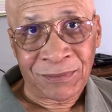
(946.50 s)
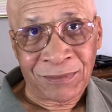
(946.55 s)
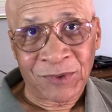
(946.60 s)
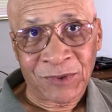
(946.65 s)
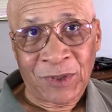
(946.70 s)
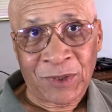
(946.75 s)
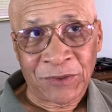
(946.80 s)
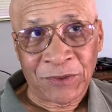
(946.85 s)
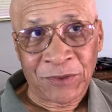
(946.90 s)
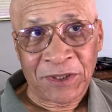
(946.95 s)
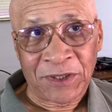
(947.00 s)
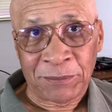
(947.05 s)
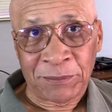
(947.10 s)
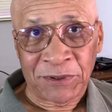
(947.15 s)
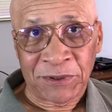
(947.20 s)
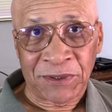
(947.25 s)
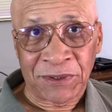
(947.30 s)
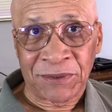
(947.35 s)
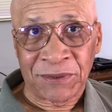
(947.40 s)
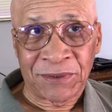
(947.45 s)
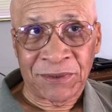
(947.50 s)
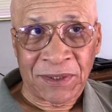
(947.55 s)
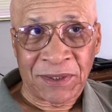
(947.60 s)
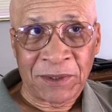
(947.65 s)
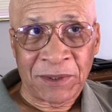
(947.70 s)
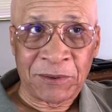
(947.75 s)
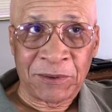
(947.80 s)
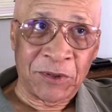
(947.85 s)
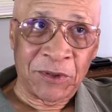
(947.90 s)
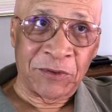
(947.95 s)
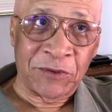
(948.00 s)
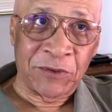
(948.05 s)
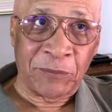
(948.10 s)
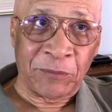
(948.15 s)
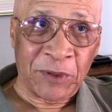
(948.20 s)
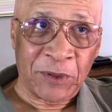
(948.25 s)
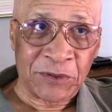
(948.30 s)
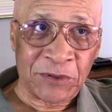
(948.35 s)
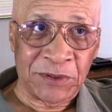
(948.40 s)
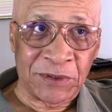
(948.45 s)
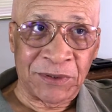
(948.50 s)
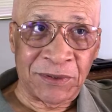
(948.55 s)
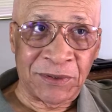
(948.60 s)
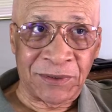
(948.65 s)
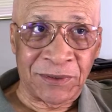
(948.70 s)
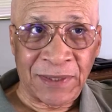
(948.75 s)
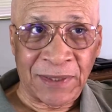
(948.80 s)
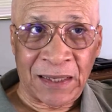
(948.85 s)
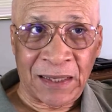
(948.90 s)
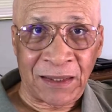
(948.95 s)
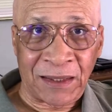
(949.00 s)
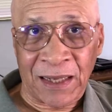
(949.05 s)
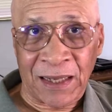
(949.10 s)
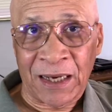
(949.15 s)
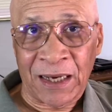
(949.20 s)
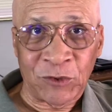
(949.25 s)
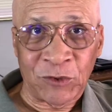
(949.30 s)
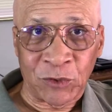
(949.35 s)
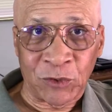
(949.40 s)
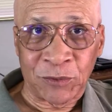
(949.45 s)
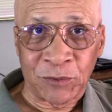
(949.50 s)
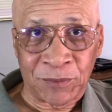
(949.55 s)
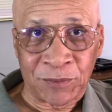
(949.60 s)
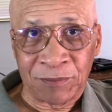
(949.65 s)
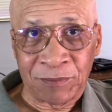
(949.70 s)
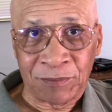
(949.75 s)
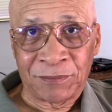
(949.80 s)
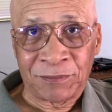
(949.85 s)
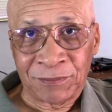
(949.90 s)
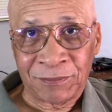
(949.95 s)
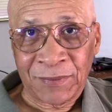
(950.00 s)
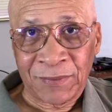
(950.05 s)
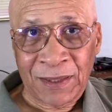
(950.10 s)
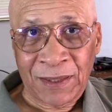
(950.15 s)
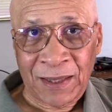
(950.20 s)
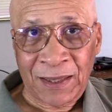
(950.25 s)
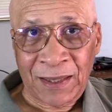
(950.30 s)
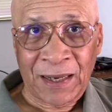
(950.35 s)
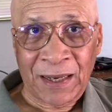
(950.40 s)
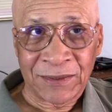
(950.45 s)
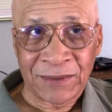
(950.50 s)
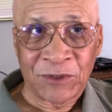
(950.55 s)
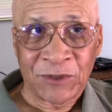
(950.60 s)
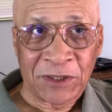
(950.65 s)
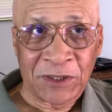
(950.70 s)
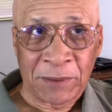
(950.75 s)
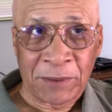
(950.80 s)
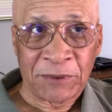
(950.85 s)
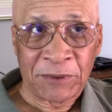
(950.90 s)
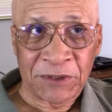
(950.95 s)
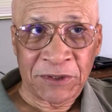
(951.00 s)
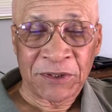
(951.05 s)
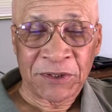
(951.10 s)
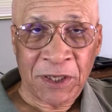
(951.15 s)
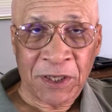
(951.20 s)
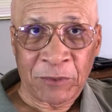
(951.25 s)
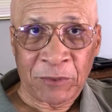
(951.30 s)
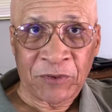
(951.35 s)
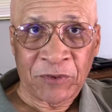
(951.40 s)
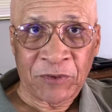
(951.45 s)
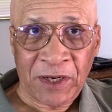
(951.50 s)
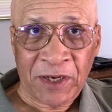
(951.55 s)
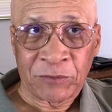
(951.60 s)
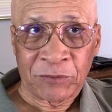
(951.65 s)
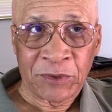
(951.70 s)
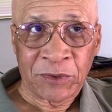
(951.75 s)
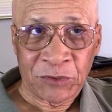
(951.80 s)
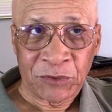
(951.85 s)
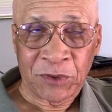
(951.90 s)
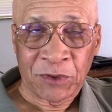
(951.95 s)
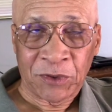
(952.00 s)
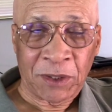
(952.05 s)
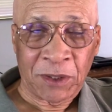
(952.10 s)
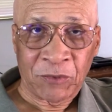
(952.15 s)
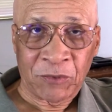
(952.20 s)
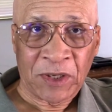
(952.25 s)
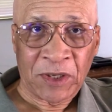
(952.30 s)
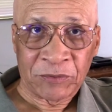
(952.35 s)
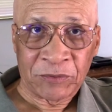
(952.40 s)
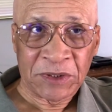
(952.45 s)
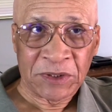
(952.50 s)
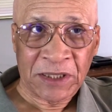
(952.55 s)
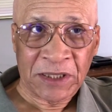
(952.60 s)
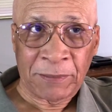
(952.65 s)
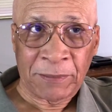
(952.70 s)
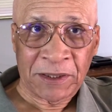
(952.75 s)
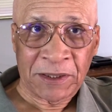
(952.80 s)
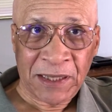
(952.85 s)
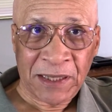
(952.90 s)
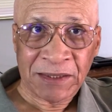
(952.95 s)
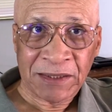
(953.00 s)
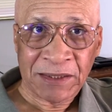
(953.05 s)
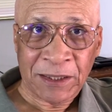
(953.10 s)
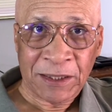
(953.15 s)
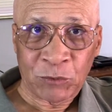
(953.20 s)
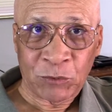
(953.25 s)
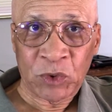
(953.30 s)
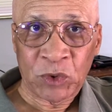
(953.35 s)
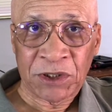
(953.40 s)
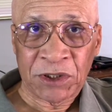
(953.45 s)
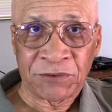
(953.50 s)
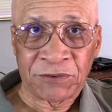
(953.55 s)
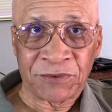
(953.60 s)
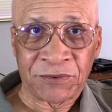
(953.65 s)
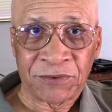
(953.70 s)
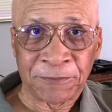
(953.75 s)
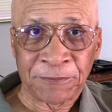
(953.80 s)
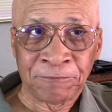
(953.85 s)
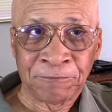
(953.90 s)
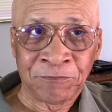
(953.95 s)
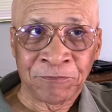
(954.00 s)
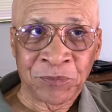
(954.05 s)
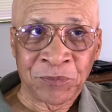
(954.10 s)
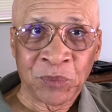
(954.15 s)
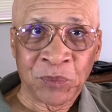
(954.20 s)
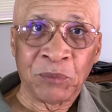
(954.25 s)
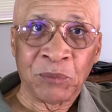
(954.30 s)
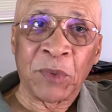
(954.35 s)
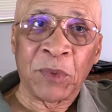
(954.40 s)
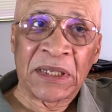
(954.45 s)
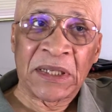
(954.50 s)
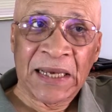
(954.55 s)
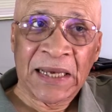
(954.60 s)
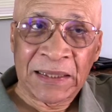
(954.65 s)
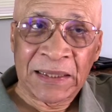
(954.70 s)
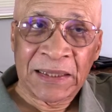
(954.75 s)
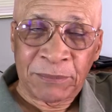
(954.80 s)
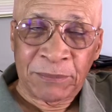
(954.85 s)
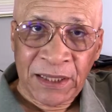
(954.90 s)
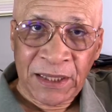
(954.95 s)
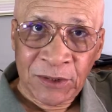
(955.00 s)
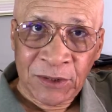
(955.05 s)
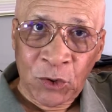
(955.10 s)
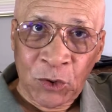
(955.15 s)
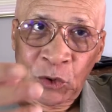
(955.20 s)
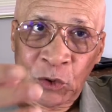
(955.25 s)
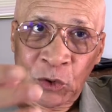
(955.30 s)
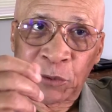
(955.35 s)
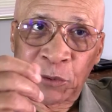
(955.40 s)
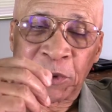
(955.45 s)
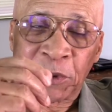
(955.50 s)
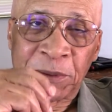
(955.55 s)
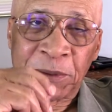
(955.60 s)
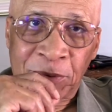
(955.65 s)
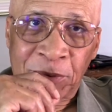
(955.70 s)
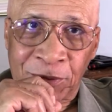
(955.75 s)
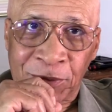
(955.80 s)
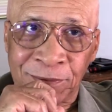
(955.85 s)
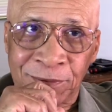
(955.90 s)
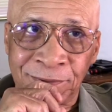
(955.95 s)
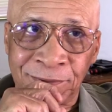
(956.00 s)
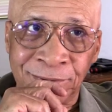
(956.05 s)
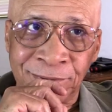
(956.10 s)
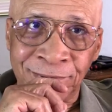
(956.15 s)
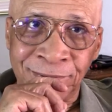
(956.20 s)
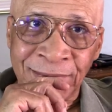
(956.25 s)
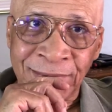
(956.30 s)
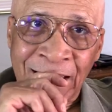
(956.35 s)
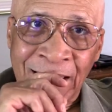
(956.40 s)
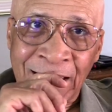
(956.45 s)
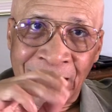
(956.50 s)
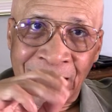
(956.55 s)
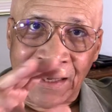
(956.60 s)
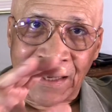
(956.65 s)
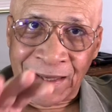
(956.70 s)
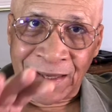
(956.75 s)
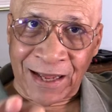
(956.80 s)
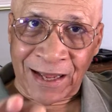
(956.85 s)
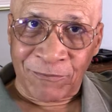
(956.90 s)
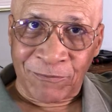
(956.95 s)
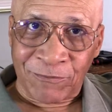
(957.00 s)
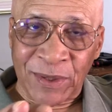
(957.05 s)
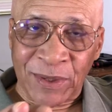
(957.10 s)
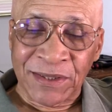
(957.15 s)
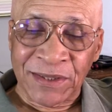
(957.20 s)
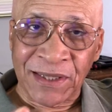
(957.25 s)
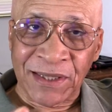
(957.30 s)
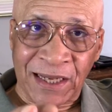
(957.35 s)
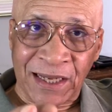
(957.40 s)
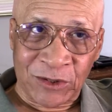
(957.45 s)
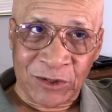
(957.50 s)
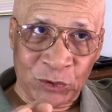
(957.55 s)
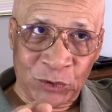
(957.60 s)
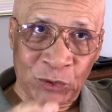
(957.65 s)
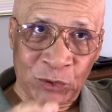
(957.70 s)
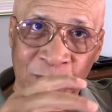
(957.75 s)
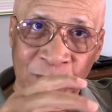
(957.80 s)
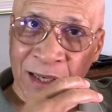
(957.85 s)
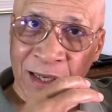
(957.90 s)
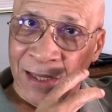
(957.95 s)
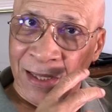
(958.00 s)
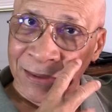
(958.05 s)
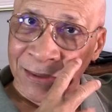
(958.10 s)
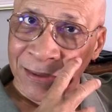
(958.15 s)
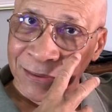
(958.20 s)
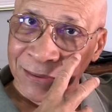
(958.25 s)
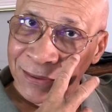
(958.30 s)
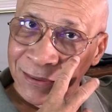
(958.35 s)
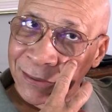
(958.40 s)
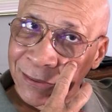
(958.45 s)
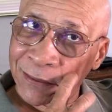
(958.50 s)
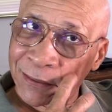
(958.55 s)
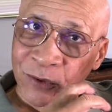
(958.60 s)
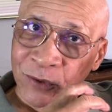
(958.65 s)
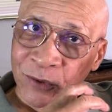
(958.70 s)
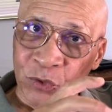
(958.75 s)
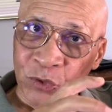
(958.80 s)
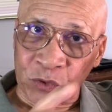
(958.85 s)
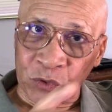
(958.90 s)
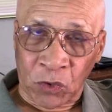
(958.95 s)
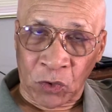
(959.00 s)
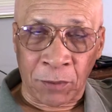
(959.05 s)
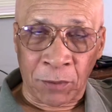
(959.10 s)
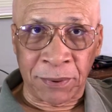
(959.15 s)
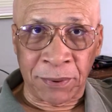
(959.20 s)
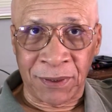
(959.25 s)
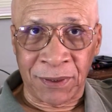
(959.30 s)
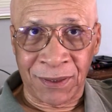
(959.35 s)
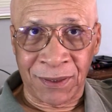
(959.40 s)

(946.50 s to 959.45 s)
call your deputies, and if the person is out of line, you ask the deputies come around, you come around with them and ask them to leave. But he had plainclothes people. And I've been saying to you guys, Trump